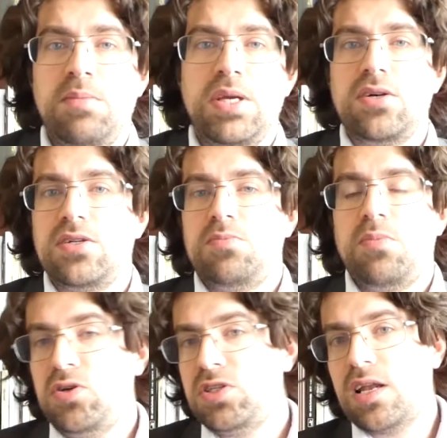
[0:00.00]
because
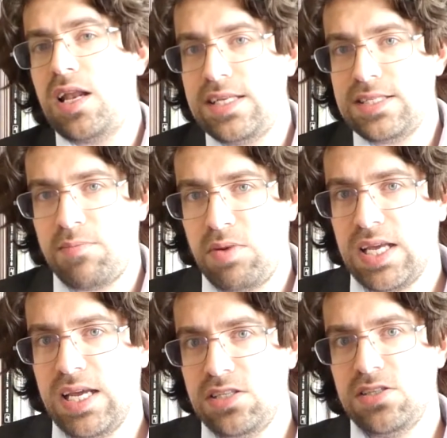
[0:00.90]
most client
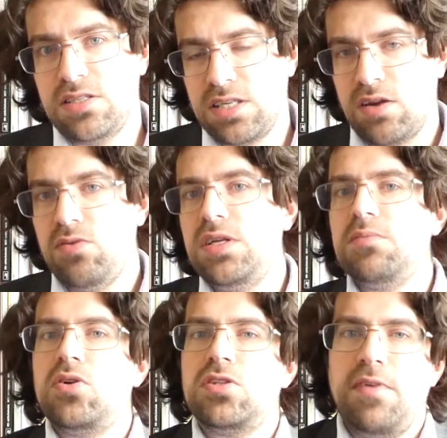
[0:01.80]
applications,
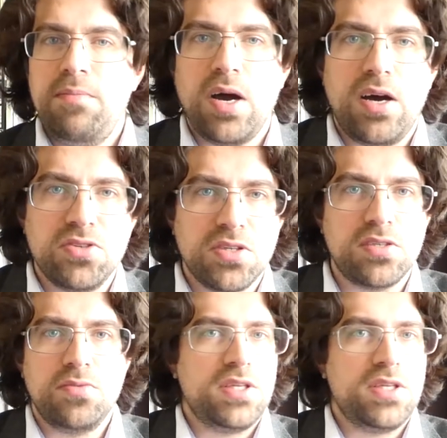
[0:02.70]
including most web browsers,